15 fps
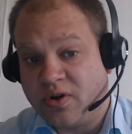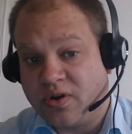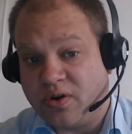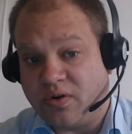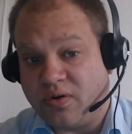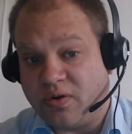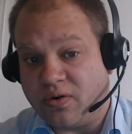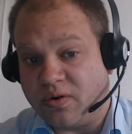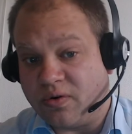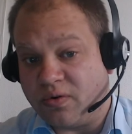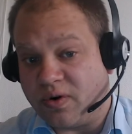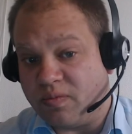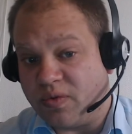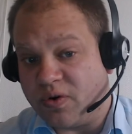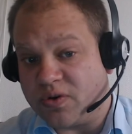or
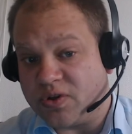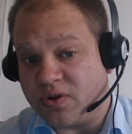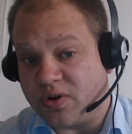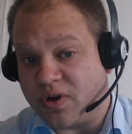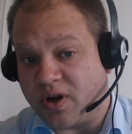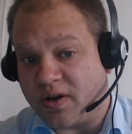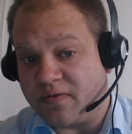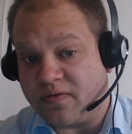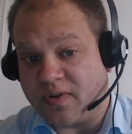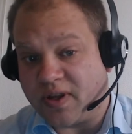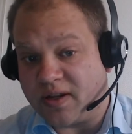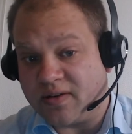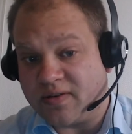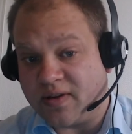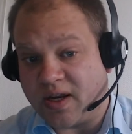emotional
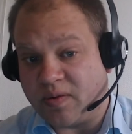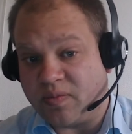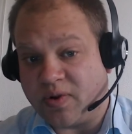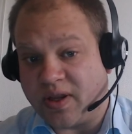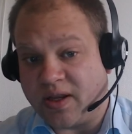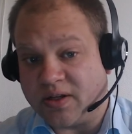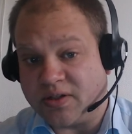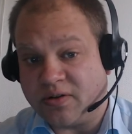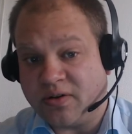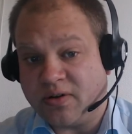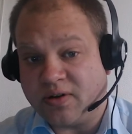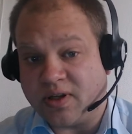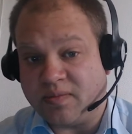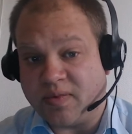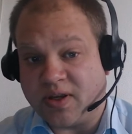conflict at play
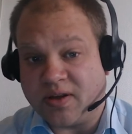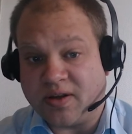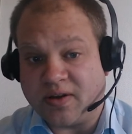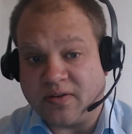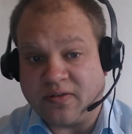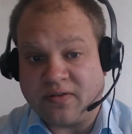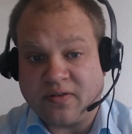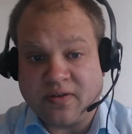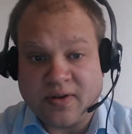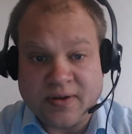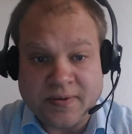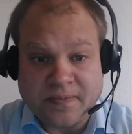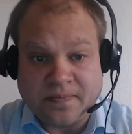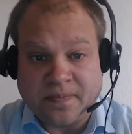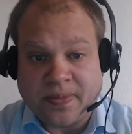internally because,
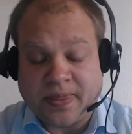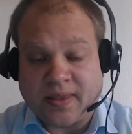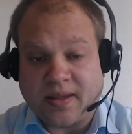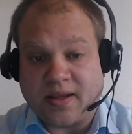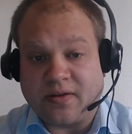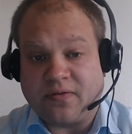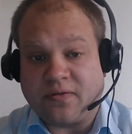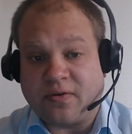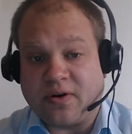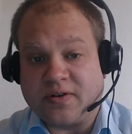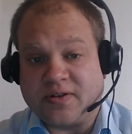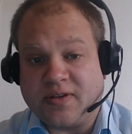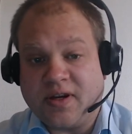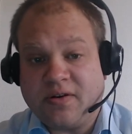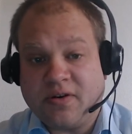as far as
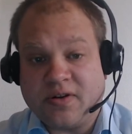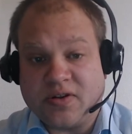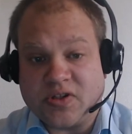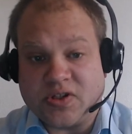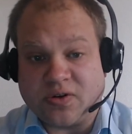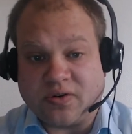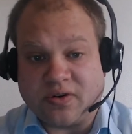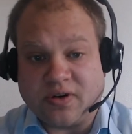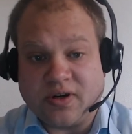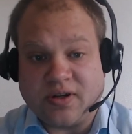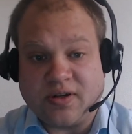they're concerned,